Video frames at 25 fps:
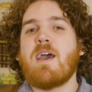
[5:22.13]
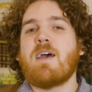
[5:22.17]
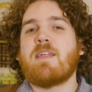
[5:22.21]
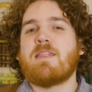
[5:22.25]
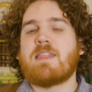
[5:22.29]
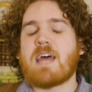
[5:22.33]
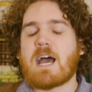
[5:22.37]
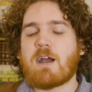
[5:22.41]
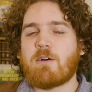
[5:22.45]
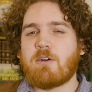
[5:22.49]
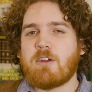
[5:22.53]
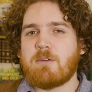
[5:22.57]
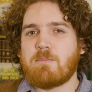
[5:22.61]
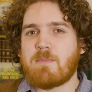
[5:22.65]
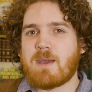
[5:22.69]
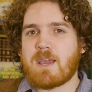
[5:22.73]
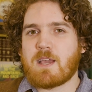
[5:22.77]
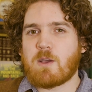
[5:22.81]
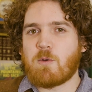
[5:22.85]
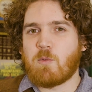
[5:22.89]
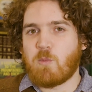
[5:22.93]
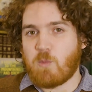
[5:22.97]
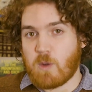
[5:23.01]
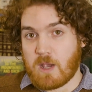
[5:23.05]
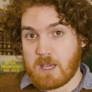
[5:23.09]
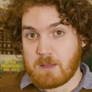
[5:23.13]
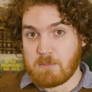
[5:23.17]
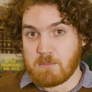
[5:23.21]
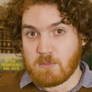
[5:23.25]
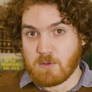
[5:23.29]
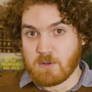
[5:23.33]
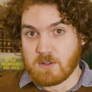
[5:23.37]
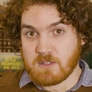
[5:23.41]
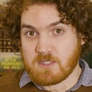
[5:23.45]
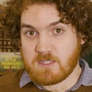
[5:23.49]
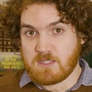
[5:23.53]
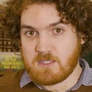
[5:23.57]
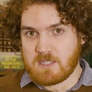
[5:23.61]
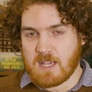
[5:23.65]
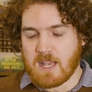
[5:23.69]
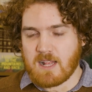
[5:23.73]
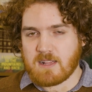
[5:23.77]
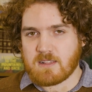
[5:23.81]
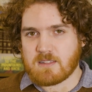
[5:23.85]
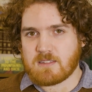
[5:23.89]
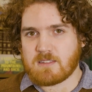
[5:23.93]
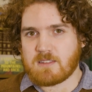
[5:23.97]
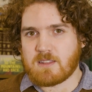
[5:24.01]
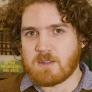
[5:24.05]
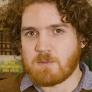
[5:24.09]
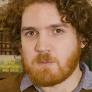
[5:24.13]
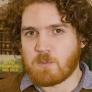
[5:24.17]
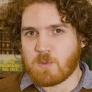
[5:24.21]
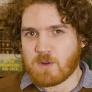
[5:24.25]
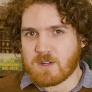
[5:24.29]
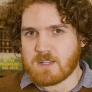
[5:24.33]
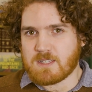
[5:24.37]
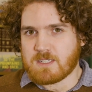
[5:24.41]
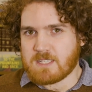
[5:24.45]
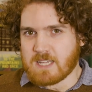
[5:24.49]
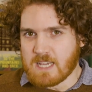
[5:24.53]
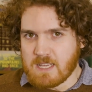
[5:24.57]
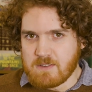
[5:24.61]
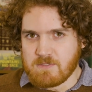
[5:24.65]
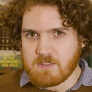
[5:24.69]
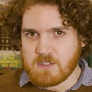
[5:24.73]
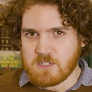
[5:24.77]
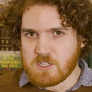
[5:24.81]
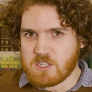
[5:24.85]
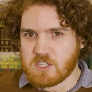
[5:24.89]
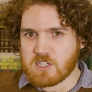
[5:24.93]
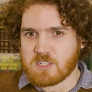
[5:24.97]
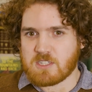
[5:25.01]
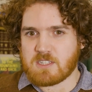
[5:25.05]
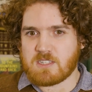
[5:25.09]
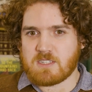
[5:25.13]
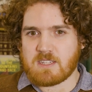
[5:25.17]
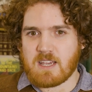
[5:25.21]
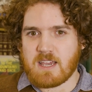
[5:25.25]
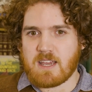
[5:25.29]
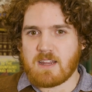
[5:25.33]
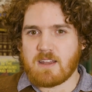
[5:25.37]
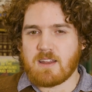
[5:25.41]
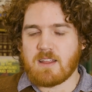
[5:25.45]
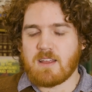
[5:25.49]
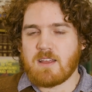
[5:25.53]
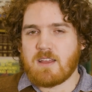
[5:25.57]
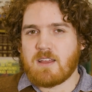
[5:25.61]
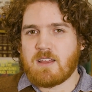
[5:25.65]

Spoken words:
That would make way more sense than what David just said.